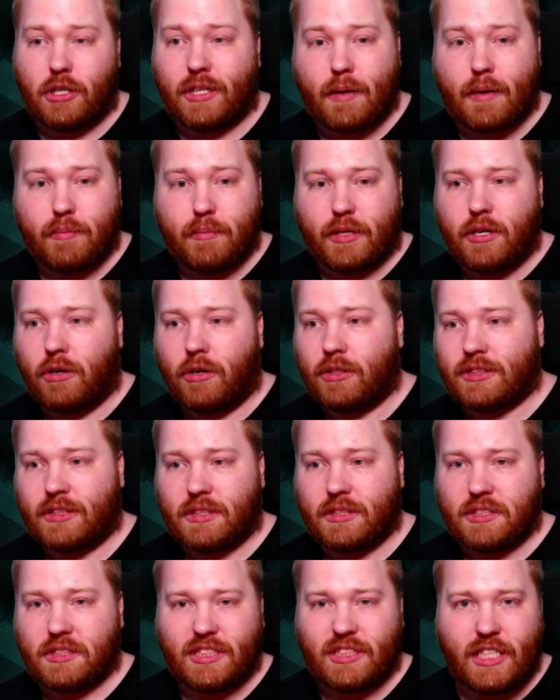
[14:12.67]
again because
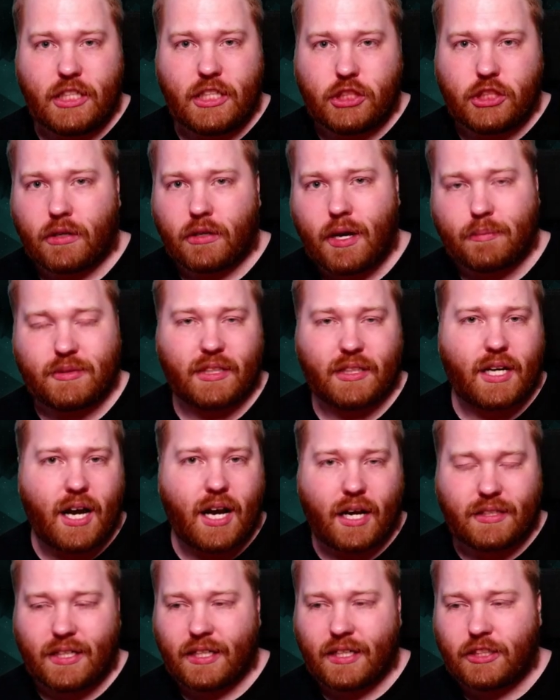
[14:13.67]
Zeke showed up, the
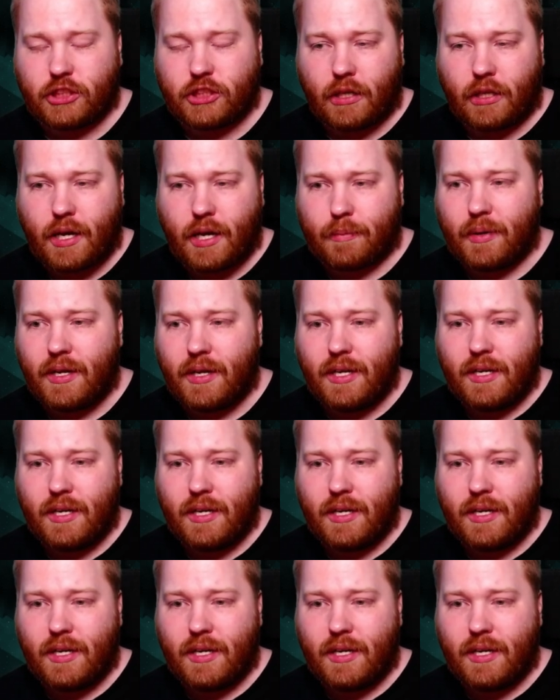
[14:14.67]
Car Titan showed up,